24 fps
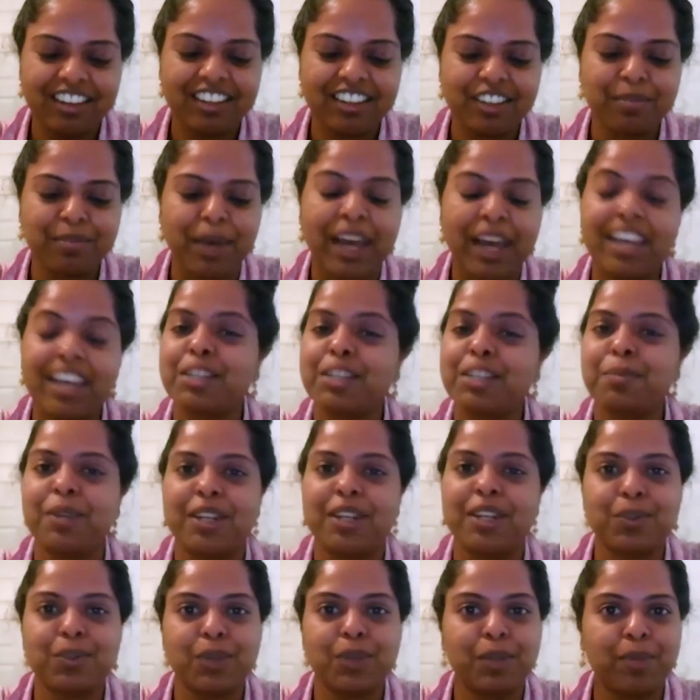my
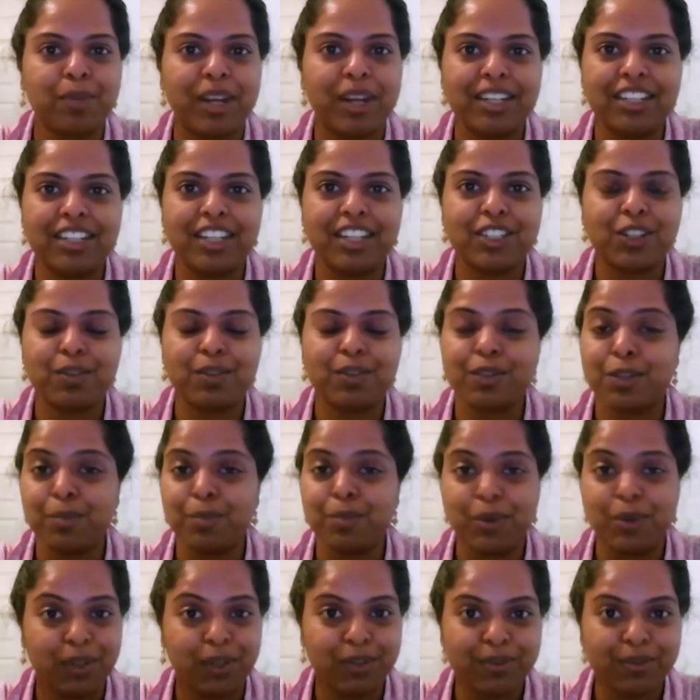experience with meditation. It was
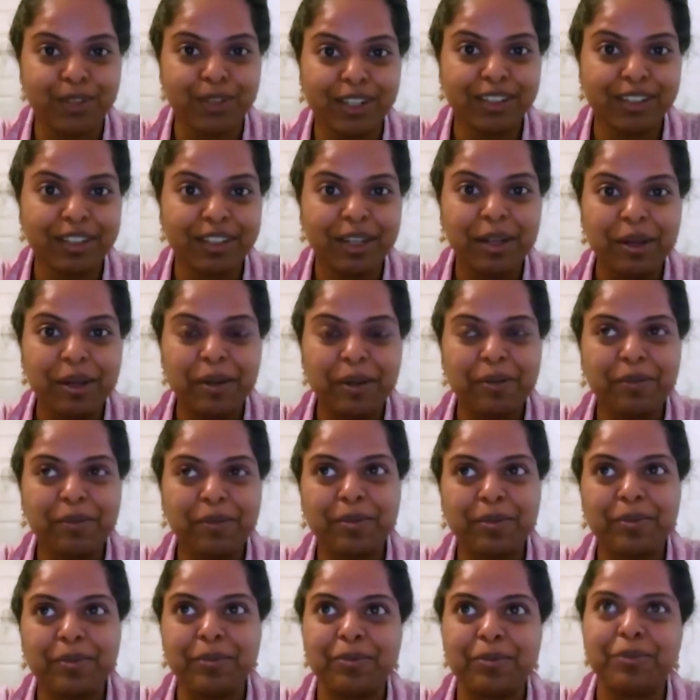beautiful
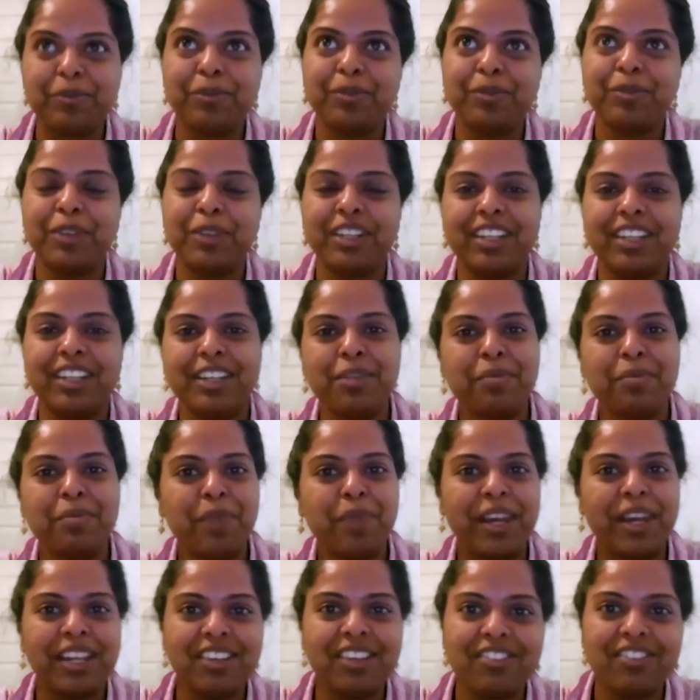in
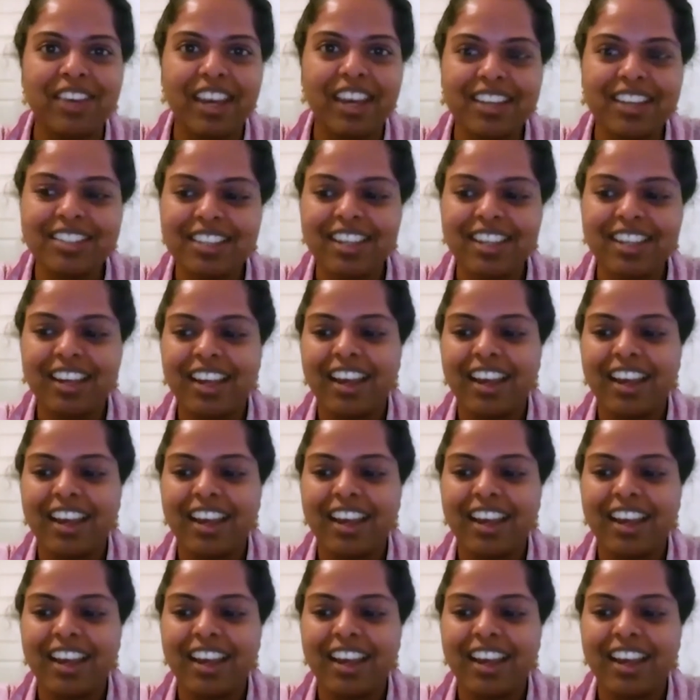many ways.